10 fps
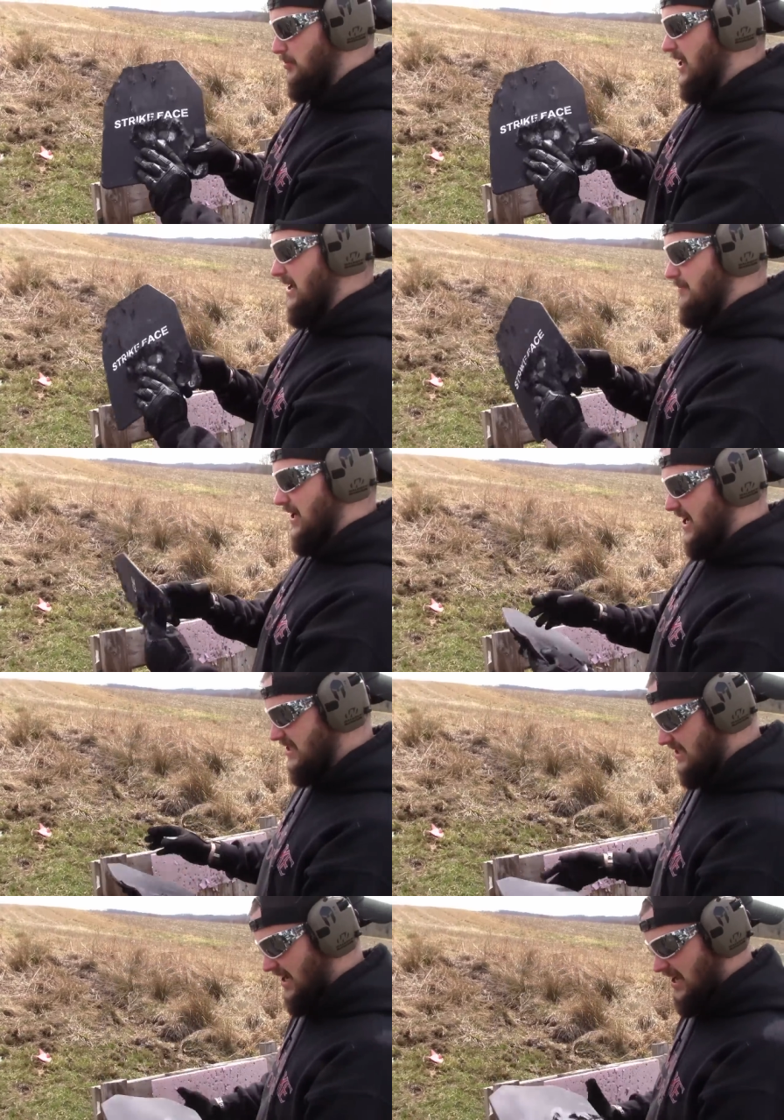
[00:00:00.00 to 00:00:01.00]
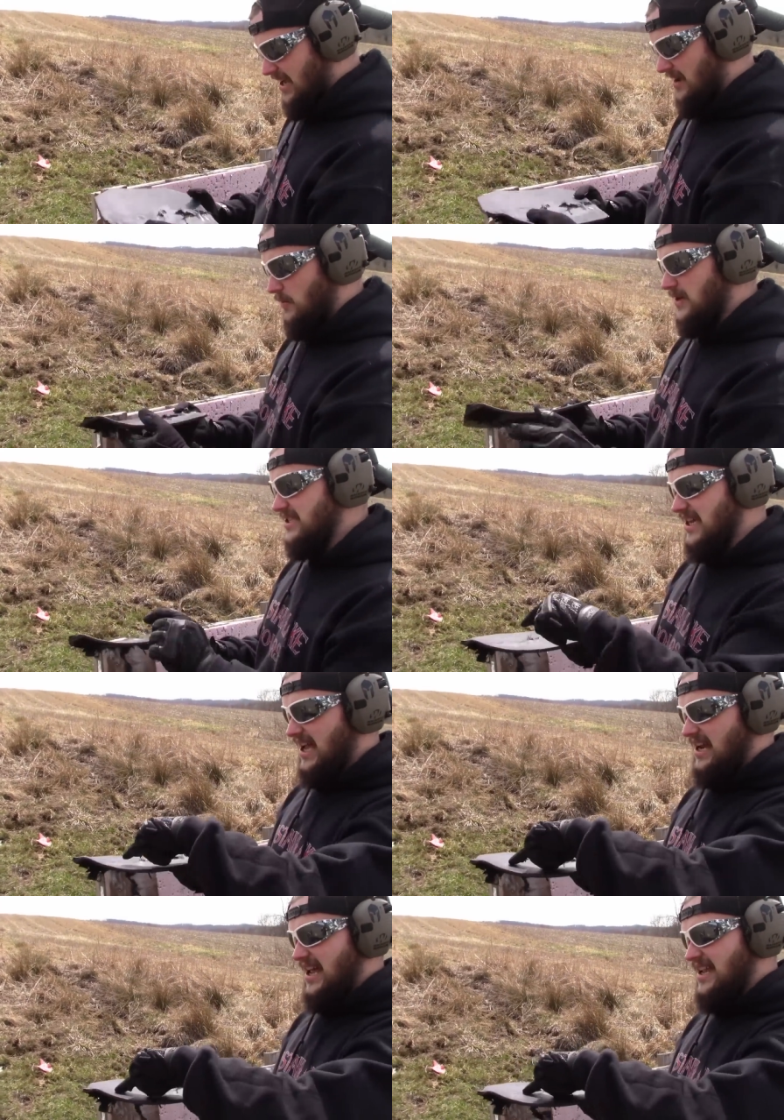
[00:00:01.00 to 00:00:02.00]
plate because once
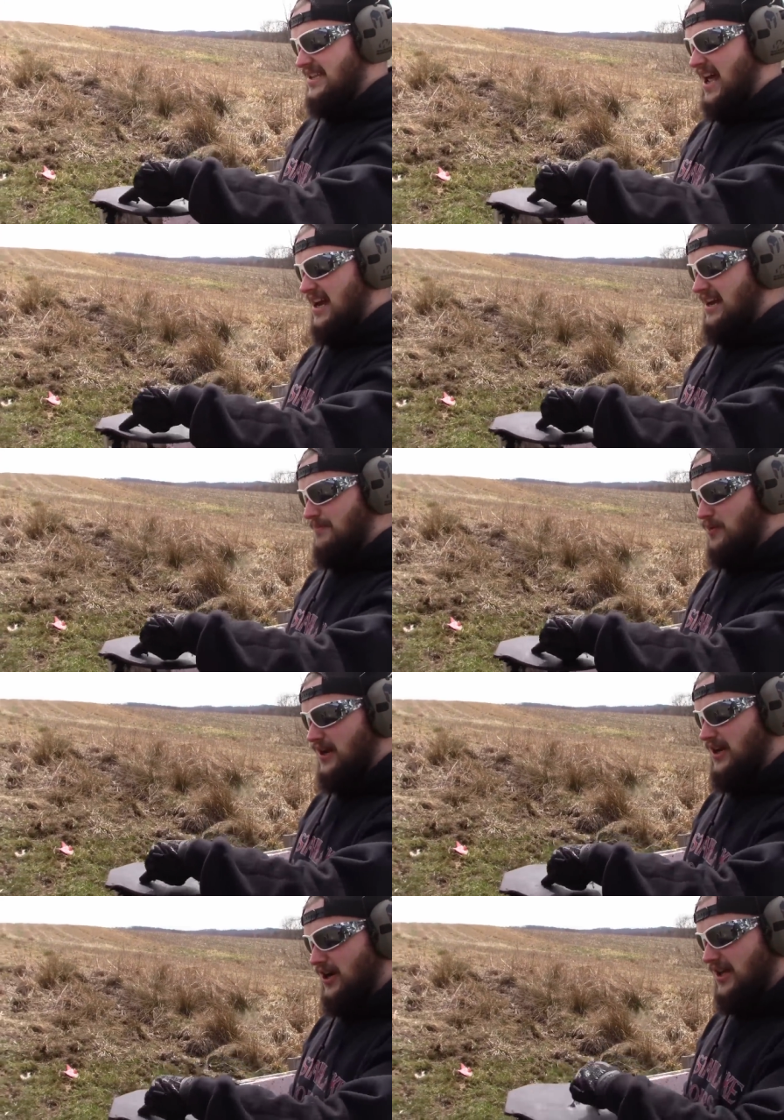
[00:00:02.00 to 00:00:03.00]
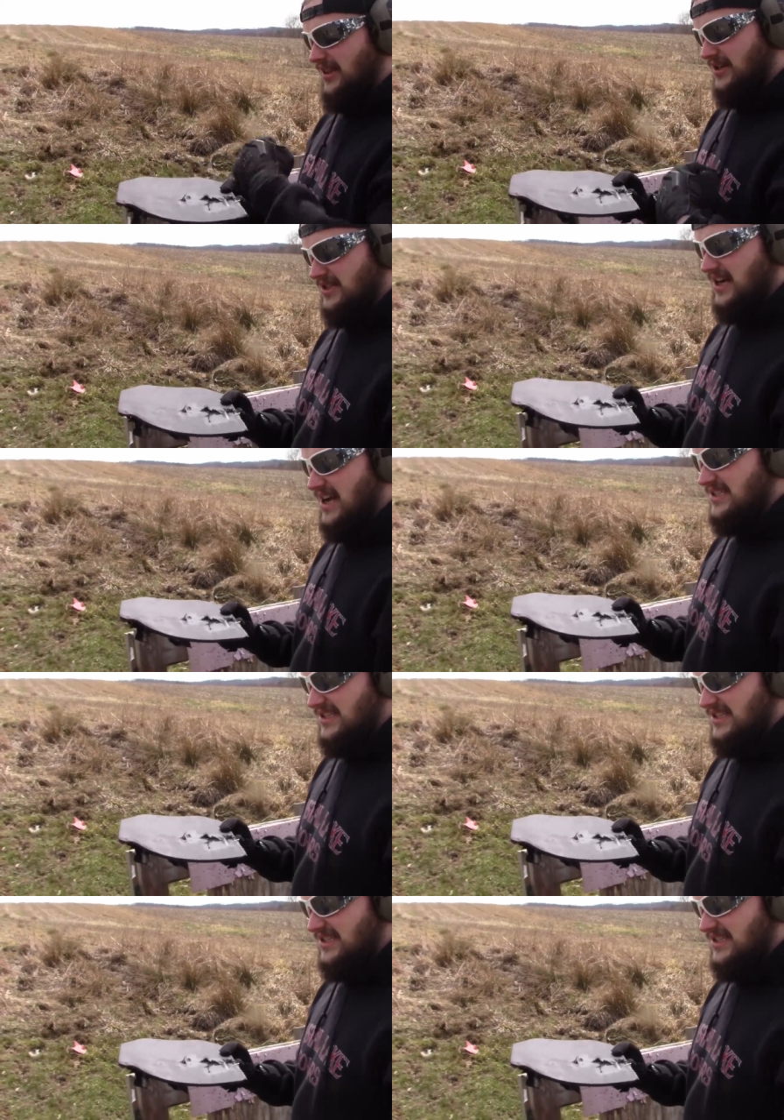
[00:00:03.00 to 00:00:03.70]
again, it dented it pretty good. There's a nice